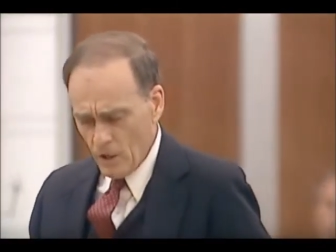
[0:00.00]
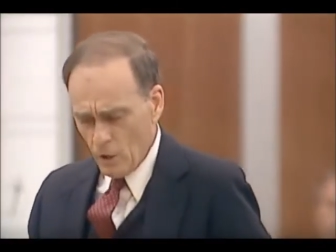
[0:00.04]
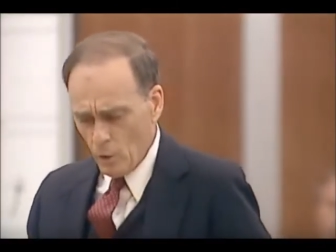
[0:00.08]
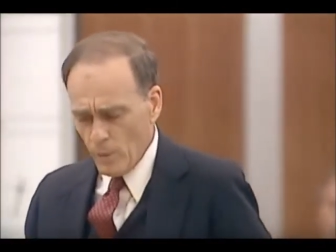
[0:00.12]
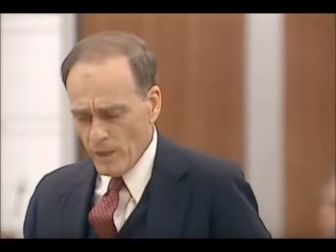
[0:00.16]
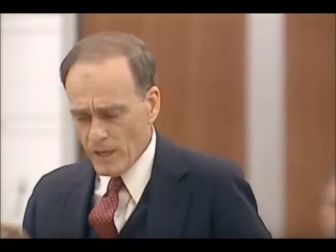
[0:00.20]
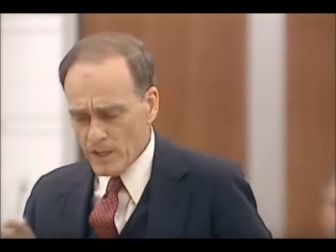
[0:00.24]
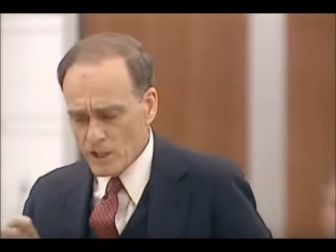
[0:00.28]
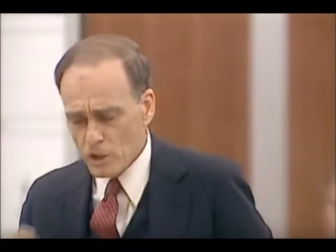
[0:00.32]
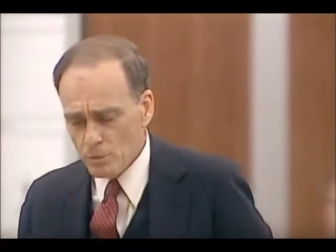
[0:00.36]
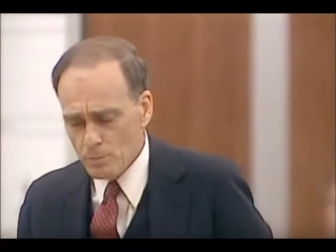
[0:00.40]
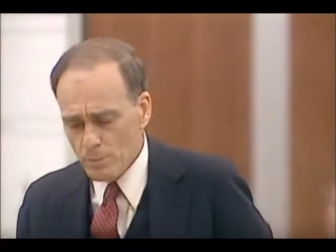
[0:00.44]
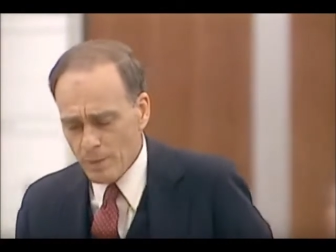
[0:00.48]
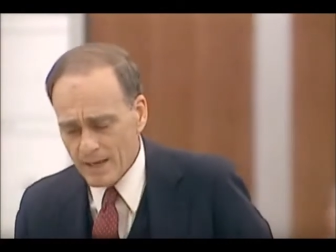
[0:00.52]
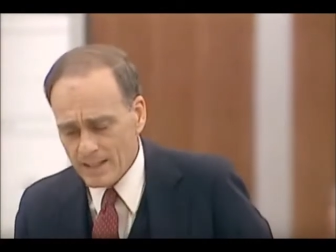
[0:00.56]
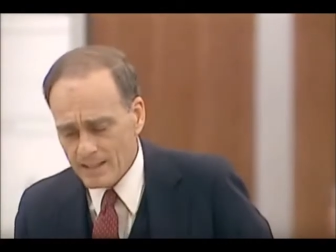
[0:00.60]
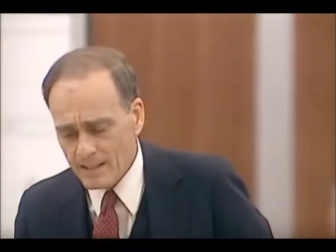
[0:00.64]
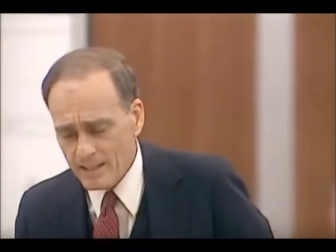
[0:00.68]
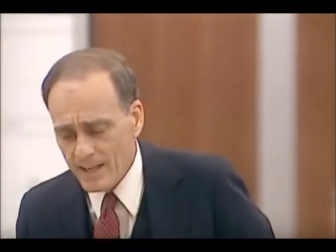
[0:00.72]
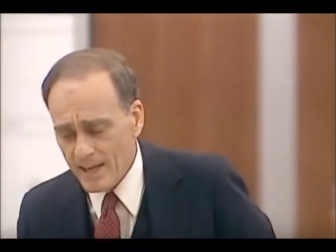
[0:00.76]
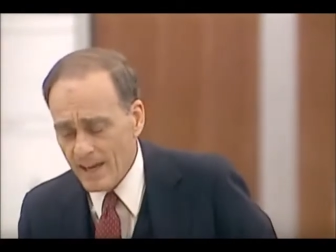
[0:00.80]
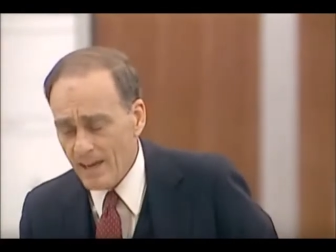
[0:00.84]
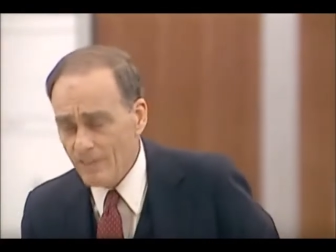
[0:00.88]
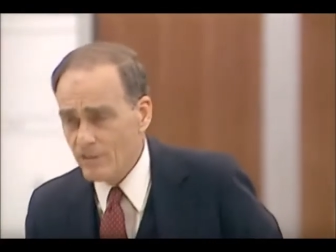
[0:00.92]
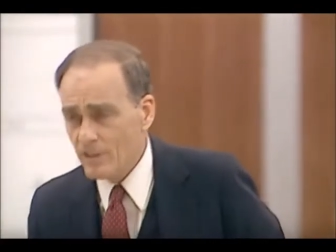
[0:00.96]
We
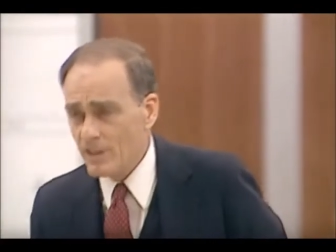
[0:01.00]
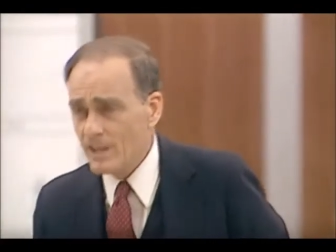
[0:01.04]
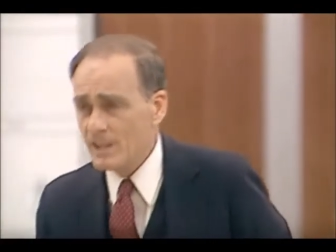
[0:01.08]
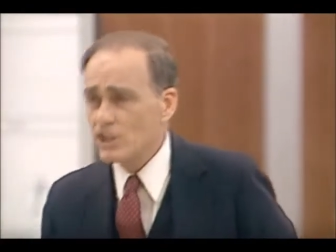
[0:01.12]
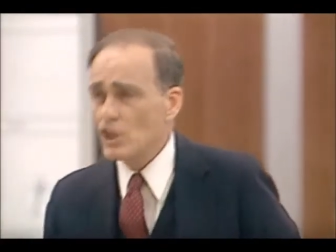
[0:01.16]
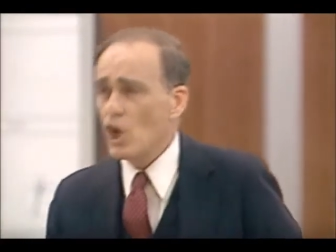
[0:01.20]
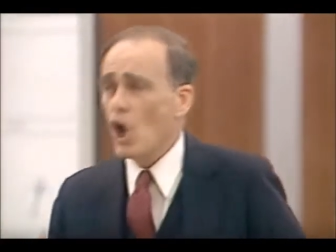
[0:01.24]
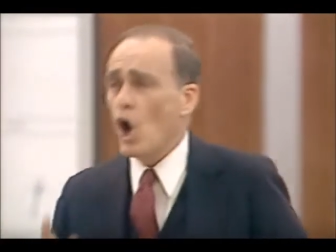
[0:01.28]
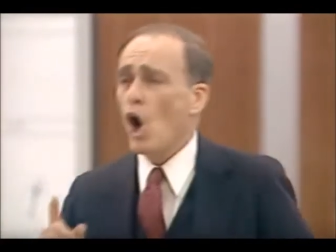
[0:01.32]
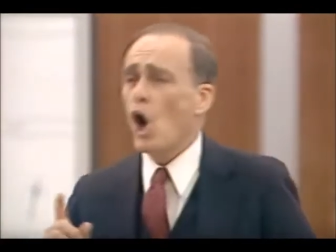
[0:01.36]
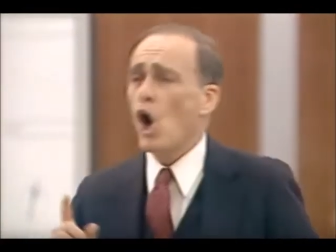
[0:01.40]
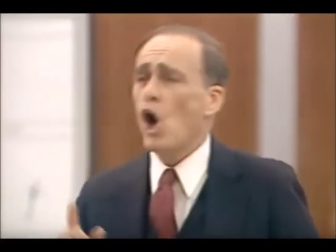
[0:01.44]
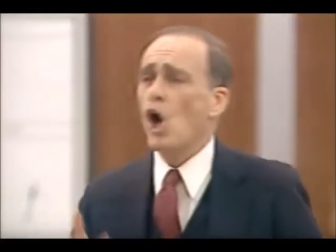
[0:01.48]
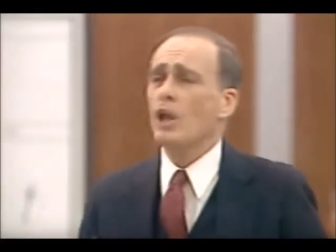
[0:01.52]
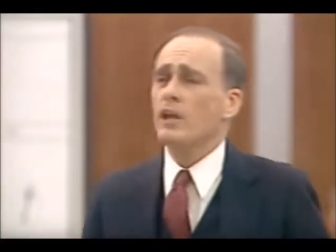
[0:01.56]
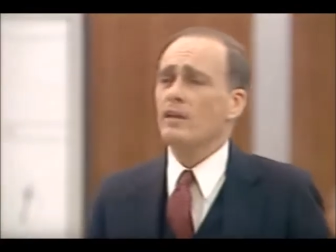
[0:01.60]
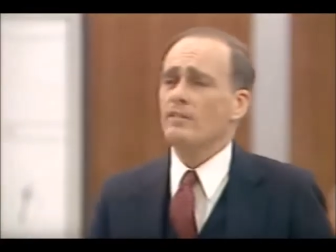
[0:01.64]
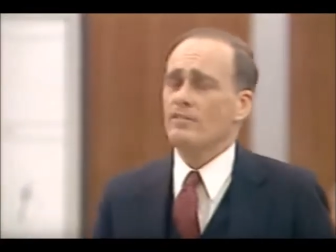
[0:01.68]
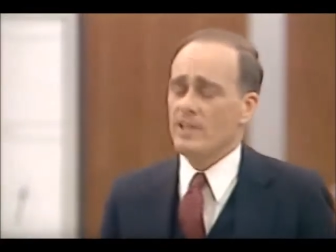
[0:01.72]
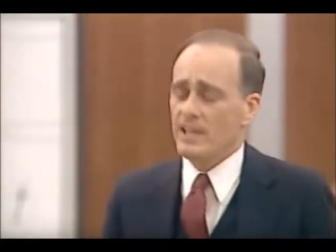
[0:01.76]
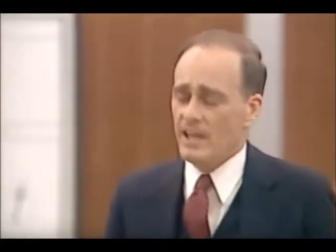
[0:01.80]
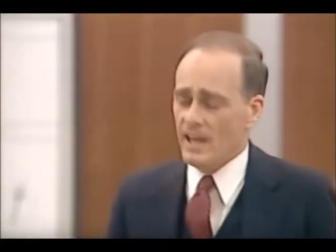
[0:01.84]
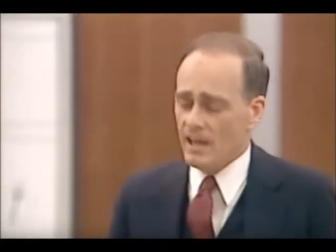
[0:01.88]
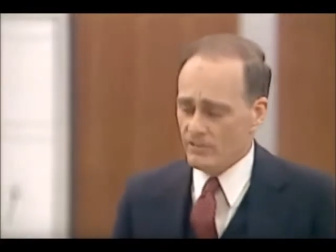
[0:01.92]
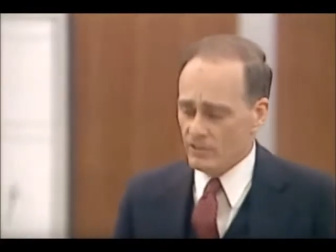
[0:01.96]
expect the evidence, all
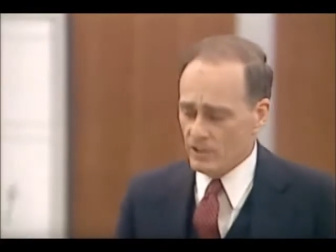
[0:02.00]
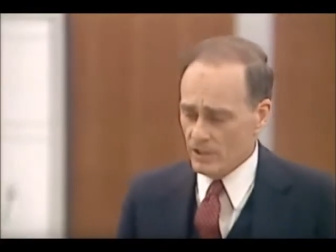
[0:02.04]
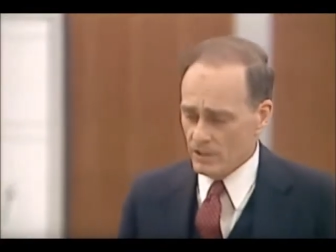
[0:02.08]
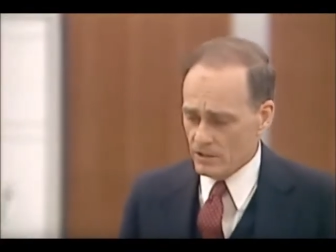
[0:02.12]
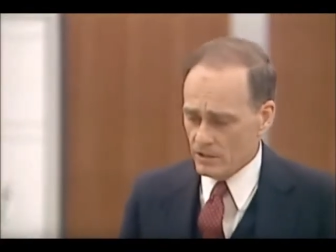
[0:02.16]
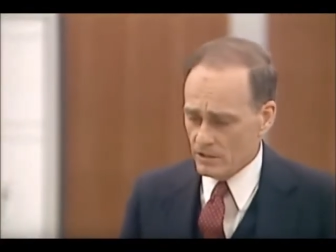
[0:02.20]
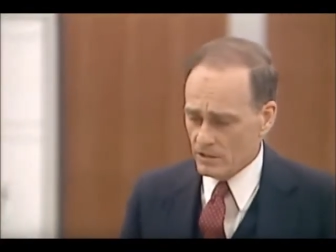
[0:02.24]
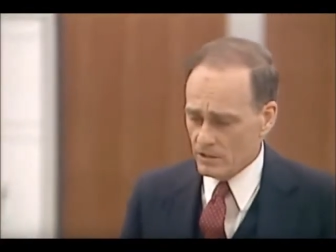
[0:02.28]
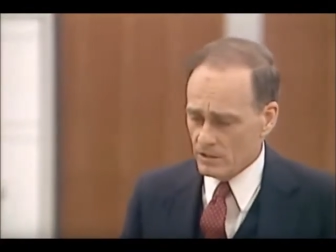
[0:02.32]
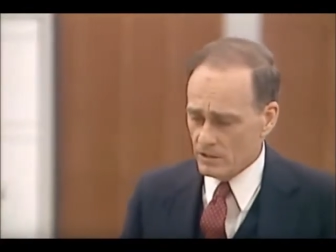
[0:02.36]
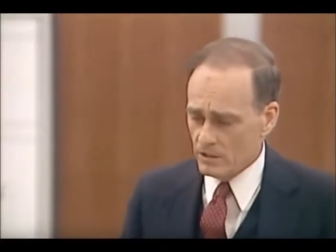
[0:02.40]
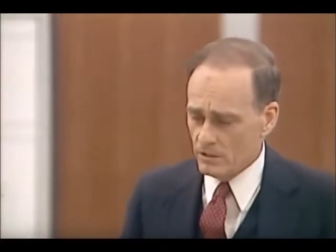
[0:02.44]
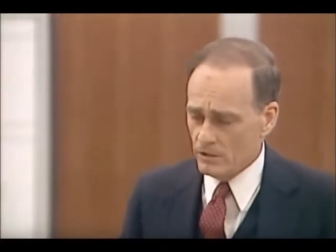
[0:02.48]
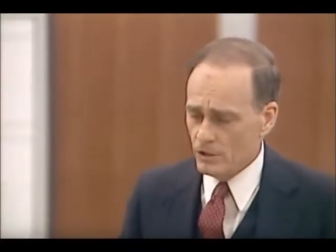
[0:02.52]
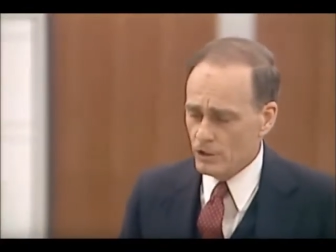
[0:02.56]
of the evidence,